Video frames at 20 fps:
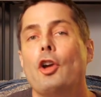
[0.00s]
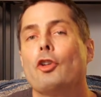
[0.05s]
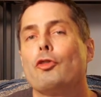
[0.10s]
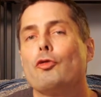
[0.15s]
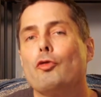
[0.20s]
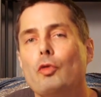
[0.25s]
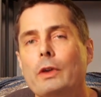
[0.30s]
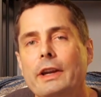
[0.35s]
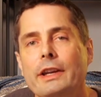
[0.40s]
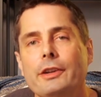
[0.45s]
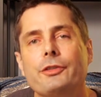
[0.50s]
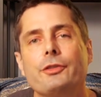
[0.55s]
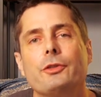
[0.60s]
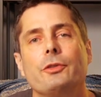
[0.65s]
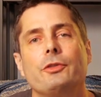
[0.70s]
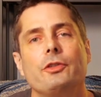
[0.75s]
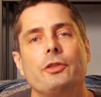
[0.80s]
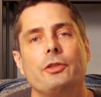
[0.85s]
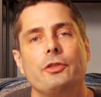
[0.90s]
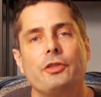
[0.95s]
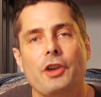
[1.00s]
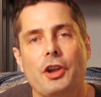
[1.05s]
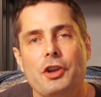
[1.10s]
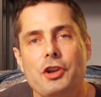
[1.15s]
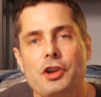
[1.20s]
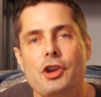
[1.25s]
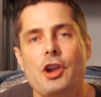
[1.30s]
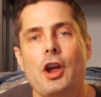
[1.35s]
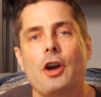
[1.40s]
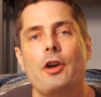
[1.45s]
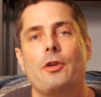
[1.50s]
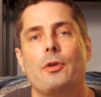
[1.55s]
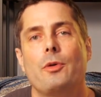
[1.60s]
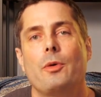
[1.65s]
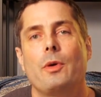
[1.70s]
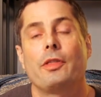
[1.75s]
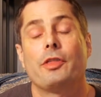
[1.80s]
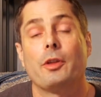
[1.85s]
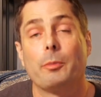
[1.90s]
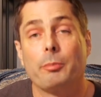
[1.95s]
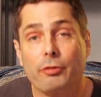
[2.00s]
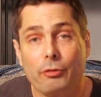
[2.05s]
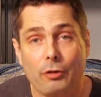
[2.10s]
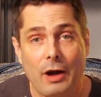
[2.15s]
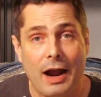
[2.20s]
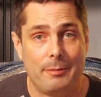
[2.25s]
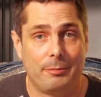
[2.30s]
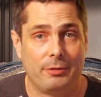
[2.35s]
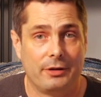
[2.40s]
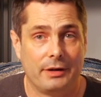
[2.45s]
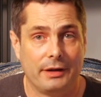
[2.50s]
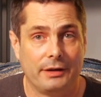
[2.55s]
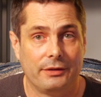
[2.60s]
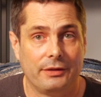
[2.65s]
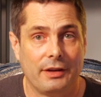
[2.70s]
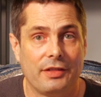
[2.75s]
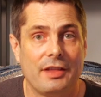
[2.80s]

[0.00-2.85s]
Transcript: Researchers know the properties